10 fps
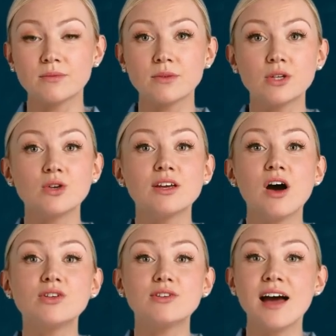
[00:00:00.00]
You can
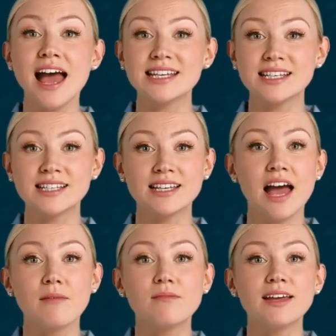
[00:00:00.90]
also access the
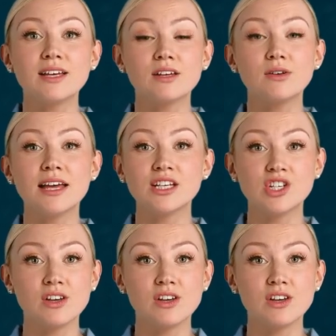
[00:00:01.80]
app menu and turn